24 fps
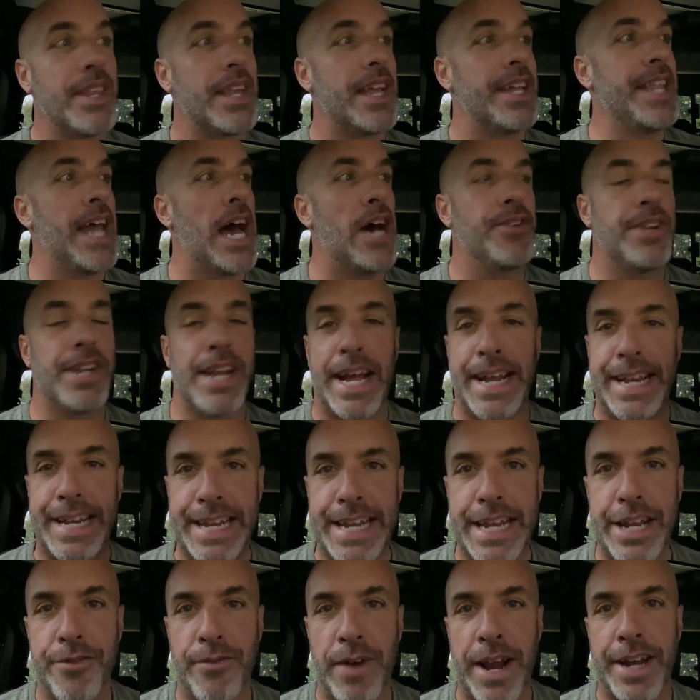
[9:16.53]
Now, did I
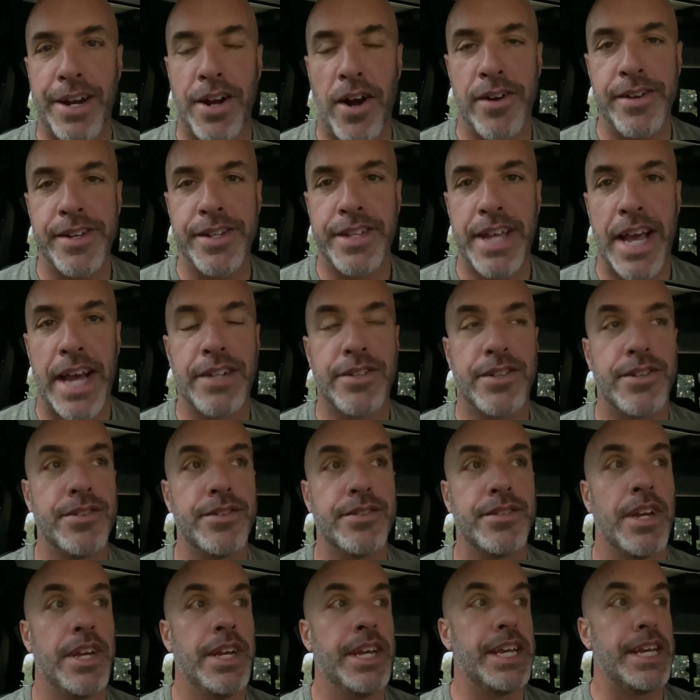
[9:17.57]
need radar
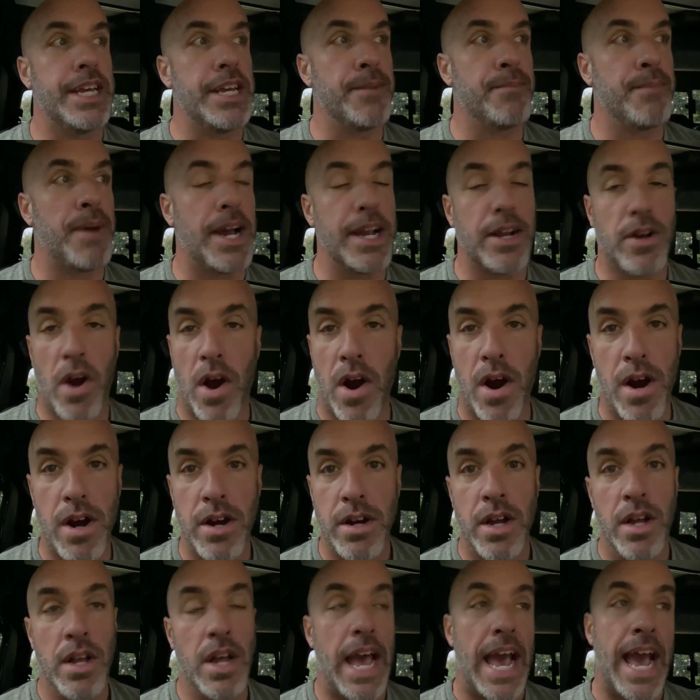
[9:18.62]
detectors in my car?
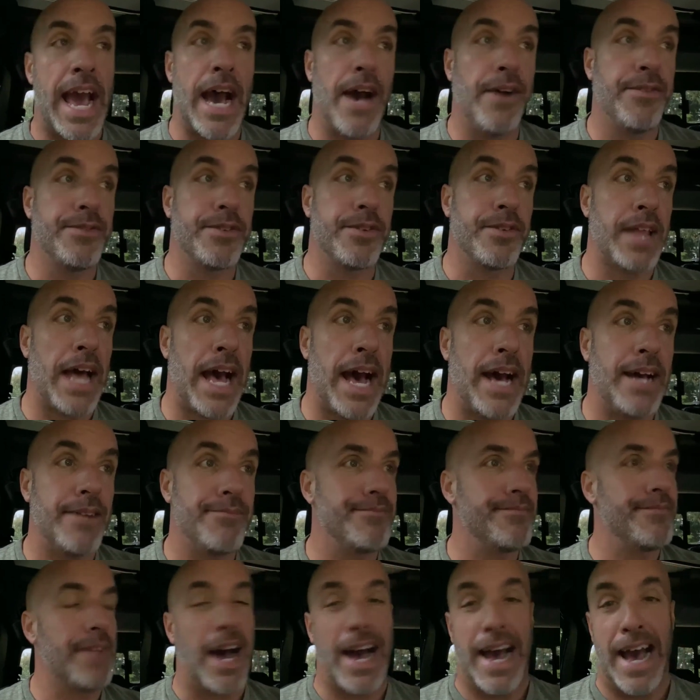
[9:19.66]
After that,
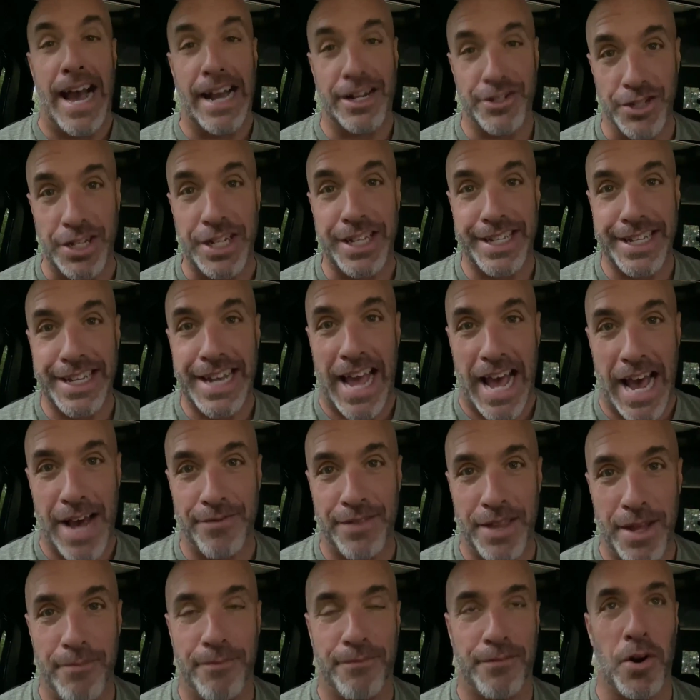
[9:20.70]
I actually did have
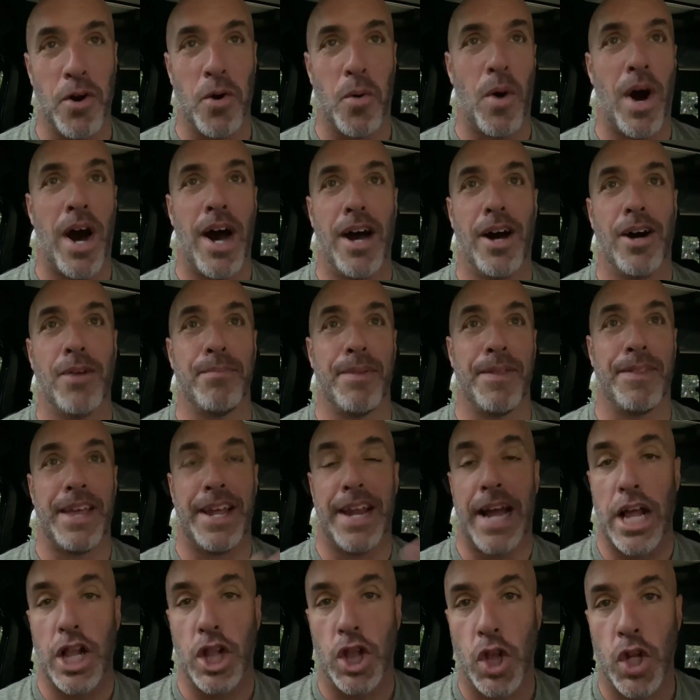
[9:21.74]
them for a while, but then
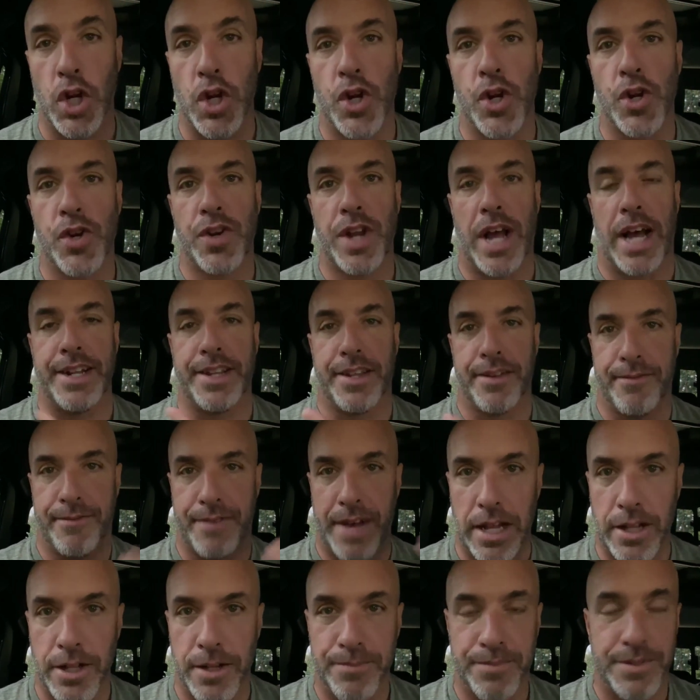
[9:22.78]
I learned, I
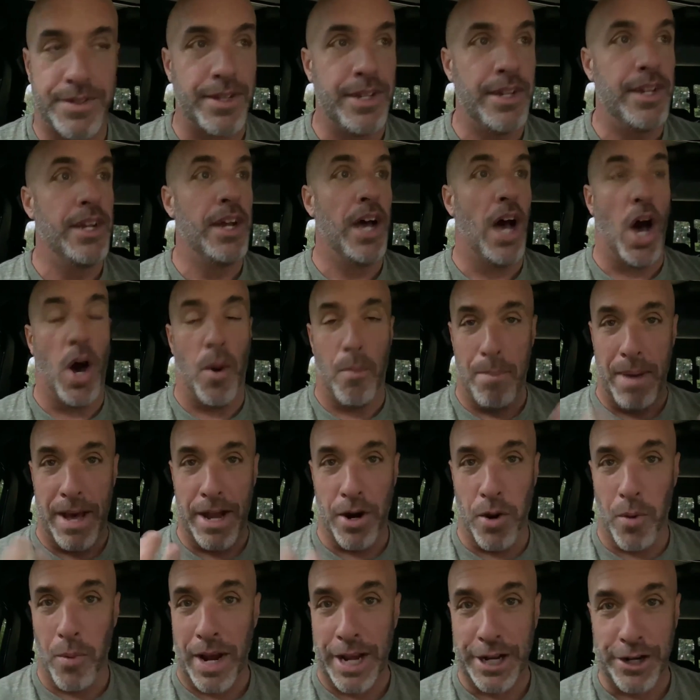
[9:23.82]
developed a
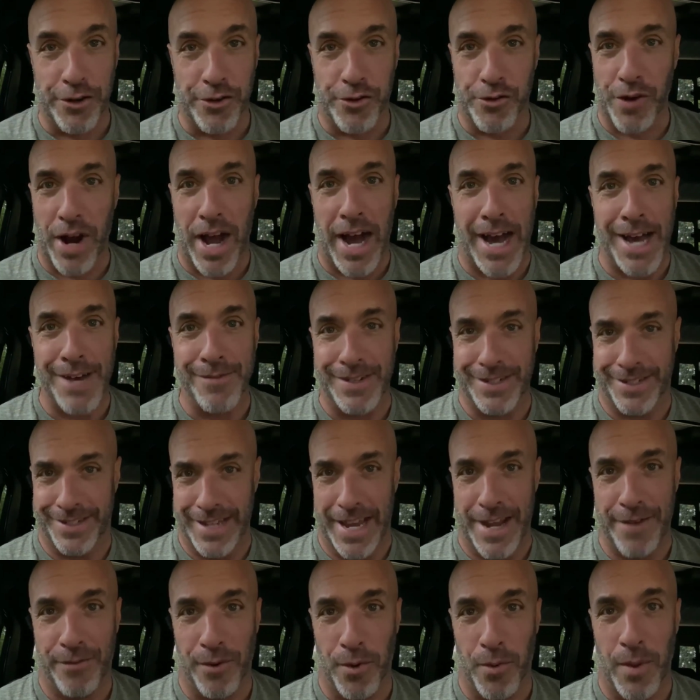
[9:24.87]
better way to drive, a
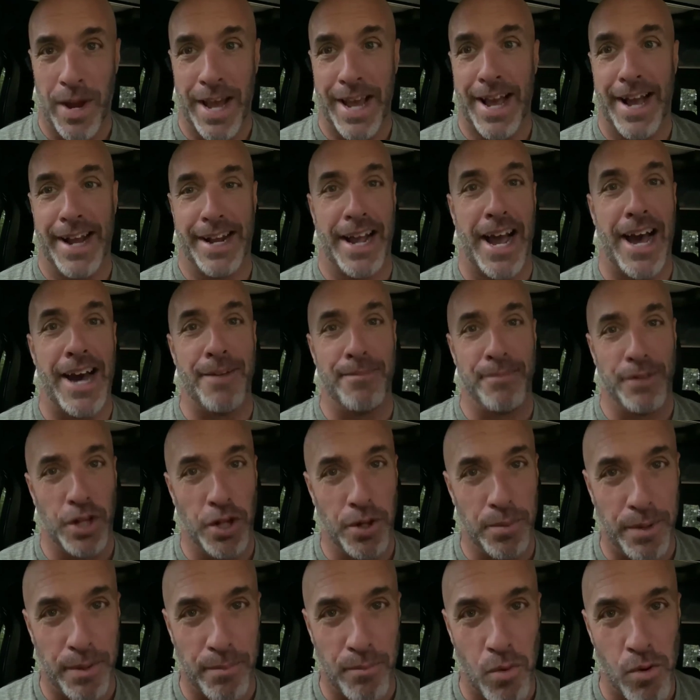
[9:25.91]
safer way. I got a
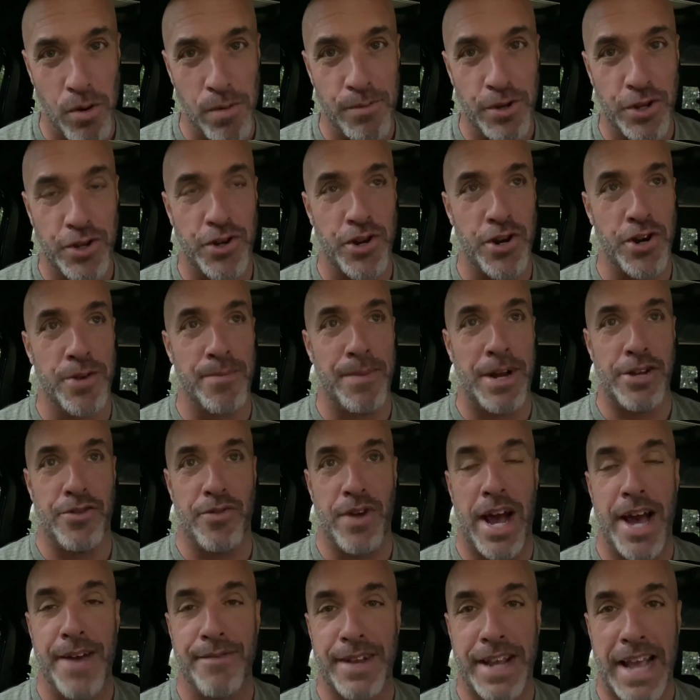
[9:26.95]
little bit more mature in my
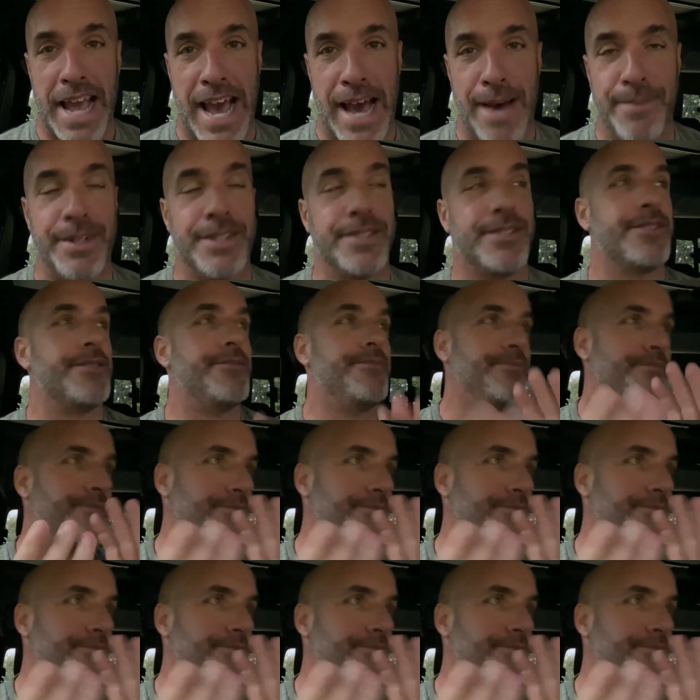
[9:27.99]
driving habits